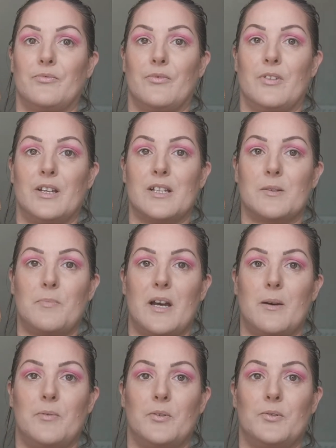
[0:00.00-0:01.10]
this
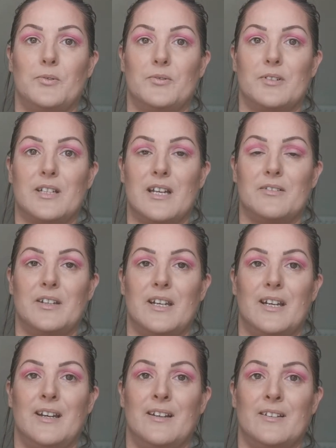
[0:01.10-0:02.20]
purple down
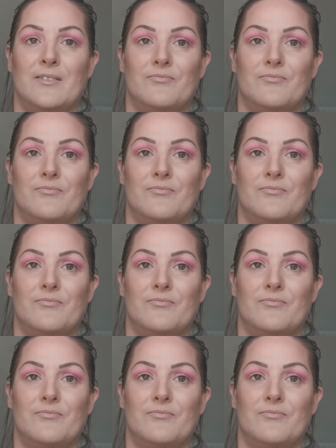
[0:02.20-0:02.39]
here